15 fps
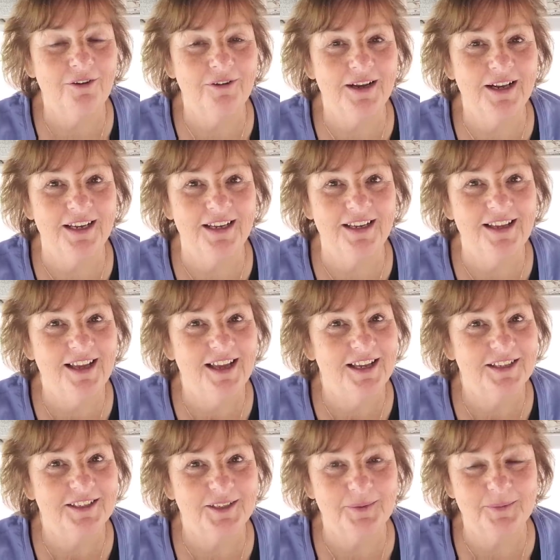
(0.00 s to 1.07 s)
already,
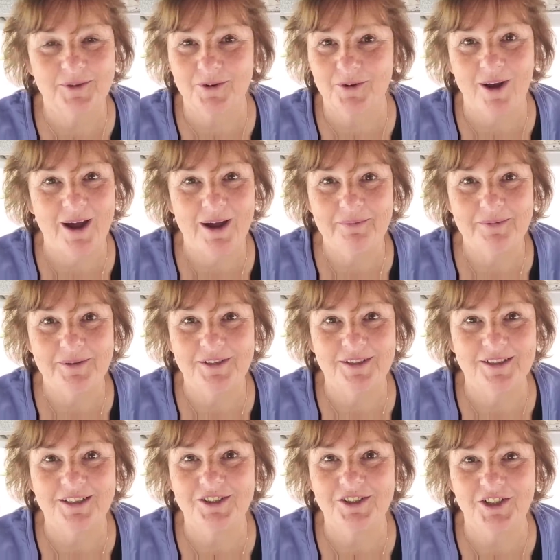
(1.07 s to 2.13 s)
subscribe to
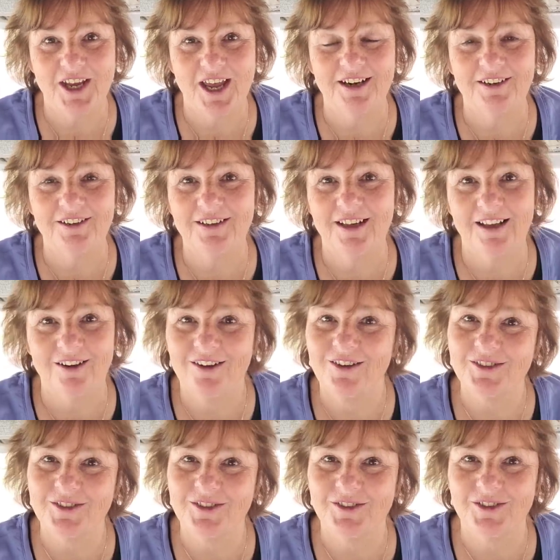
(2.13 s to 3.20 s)
this channel and
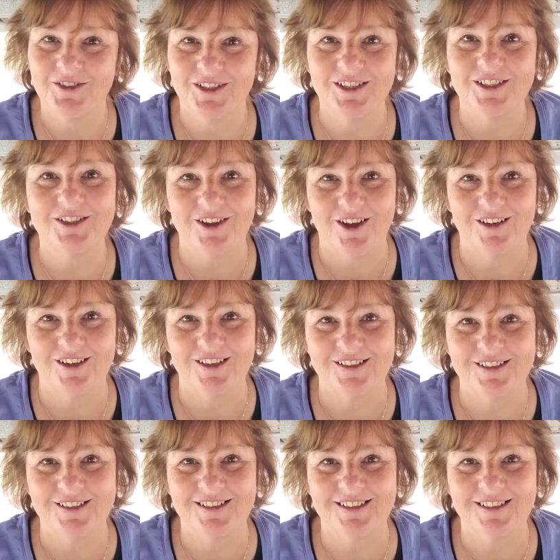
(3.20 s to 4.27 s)
also to
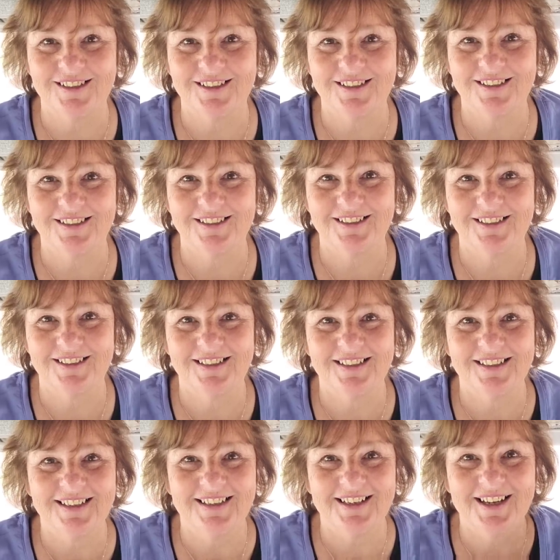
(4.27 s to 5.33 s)
Iishana's.
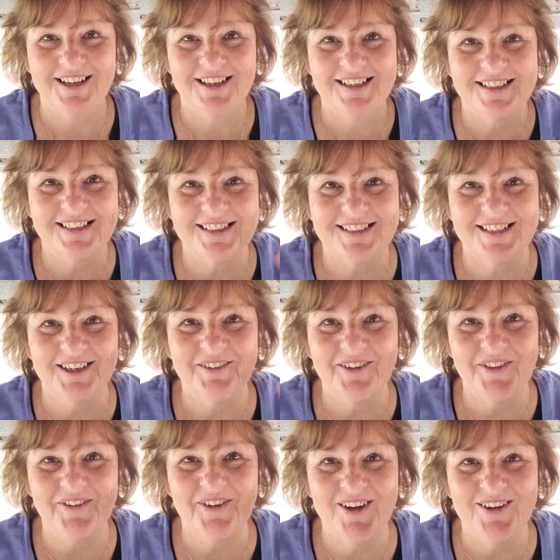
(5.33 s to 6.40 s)
See you
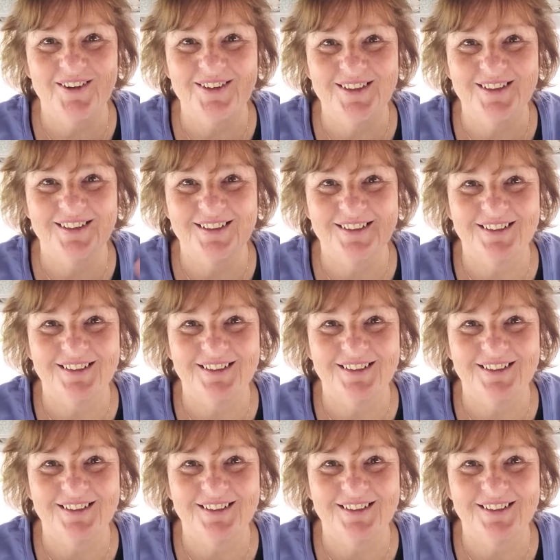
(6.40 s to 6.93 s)
on the road.